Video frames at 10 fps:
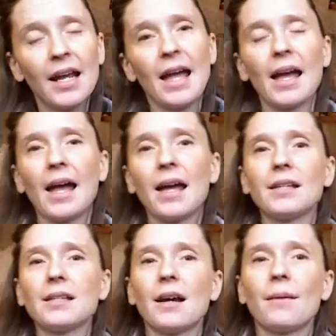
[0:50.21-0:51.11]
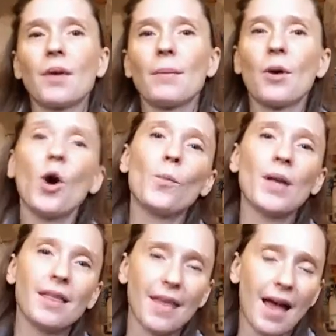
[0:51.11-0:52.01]
and I'm
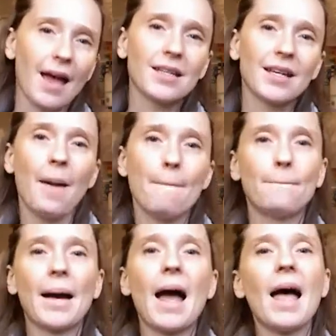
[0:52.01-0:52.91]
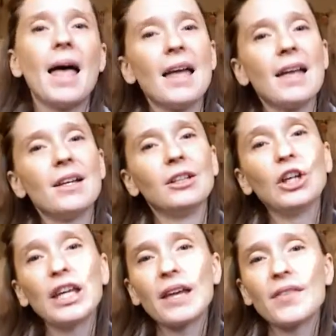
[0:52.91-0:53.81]
hoping that by
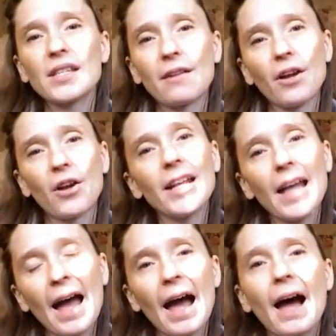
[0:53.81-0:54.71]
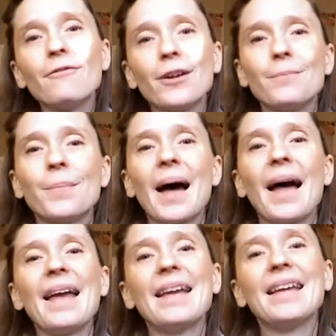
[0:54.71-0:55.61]
looking at the stuff I already have and by